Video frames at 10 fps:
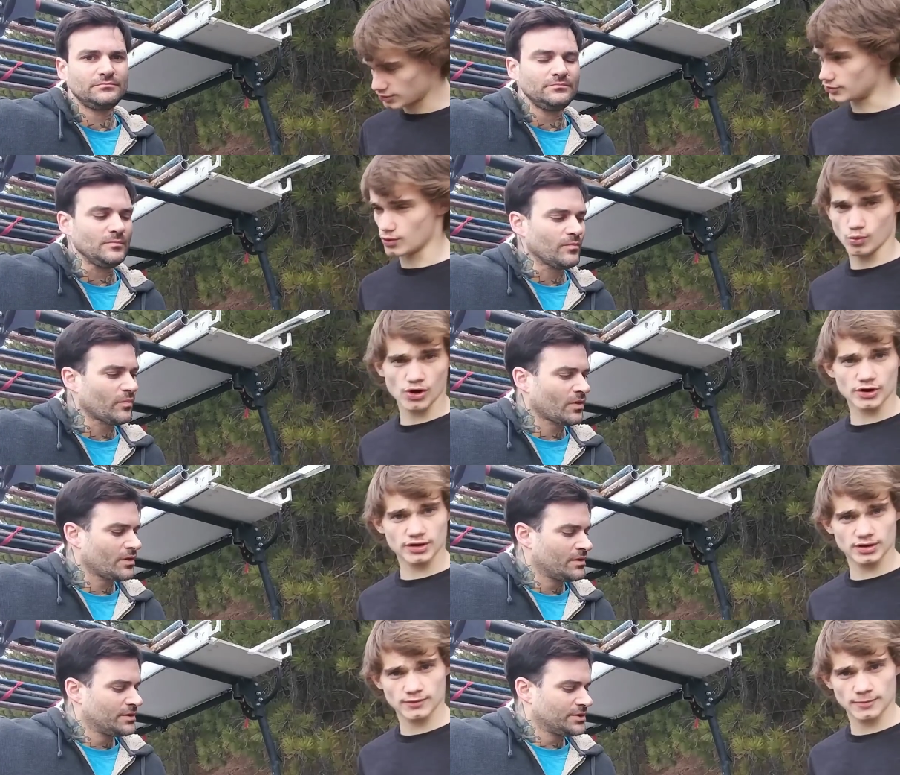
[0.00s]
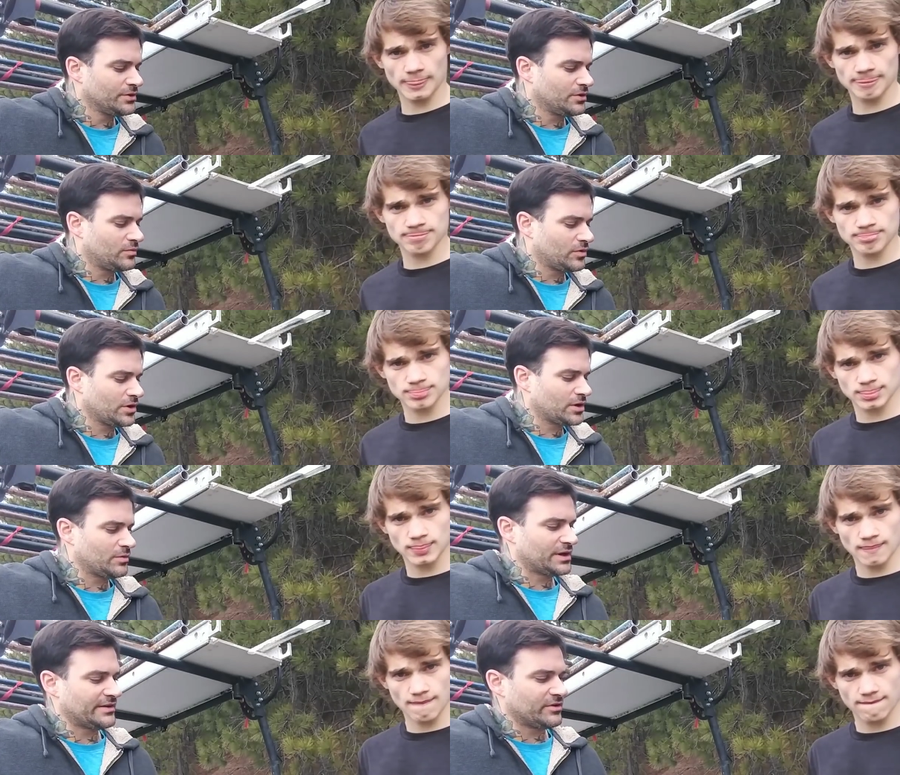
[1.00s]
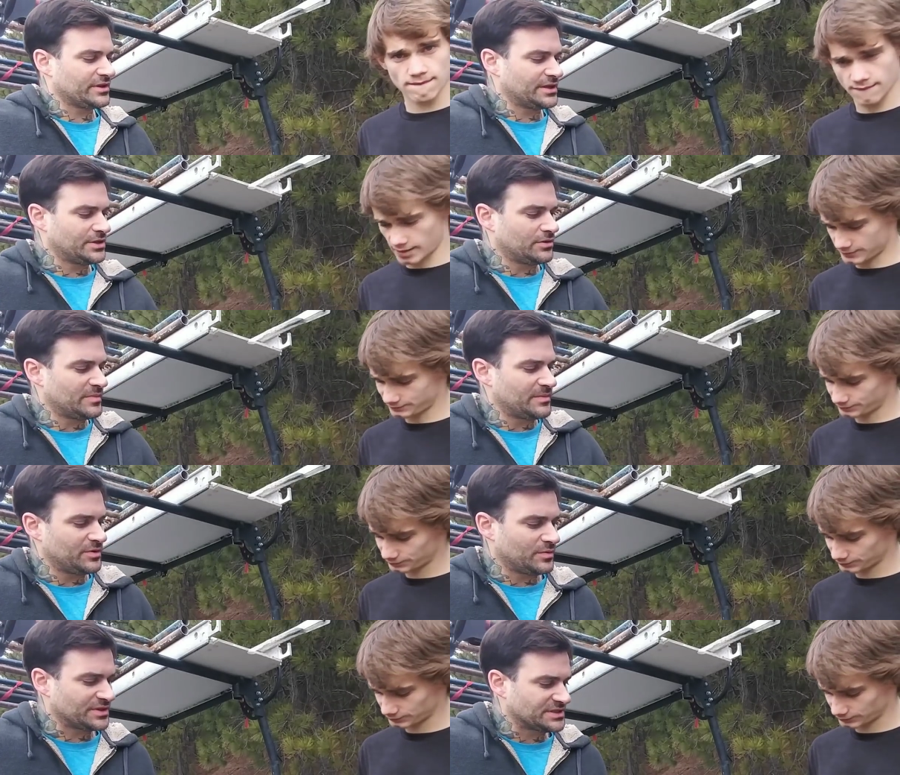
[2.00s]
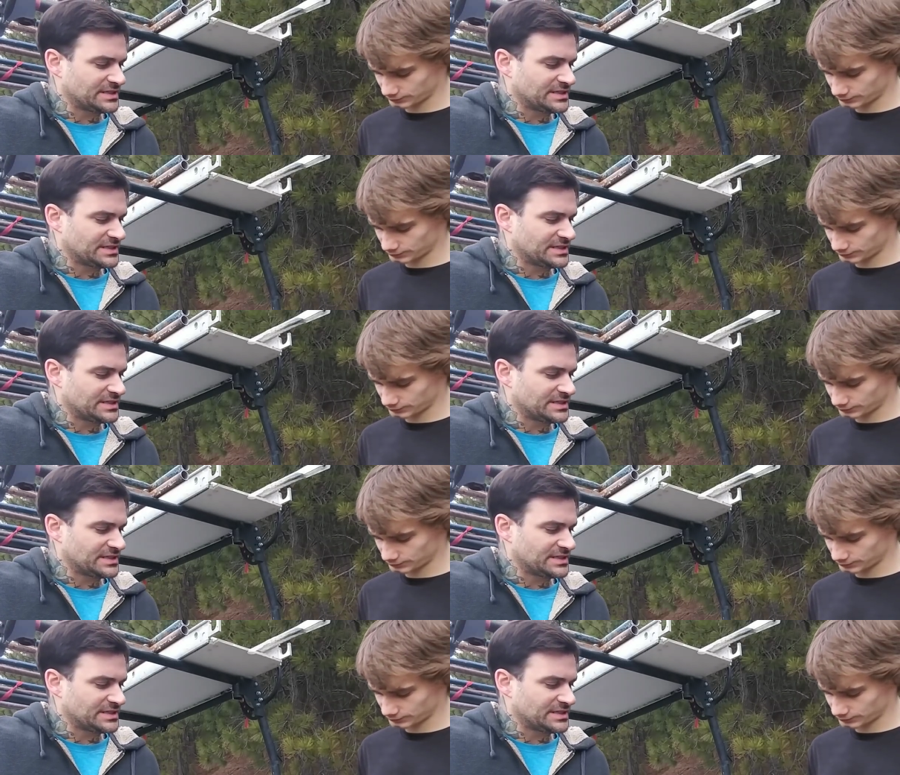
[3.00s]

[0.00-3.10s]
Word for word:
Speaker 1: your own work, your own work or whatever, then you know maybe you want to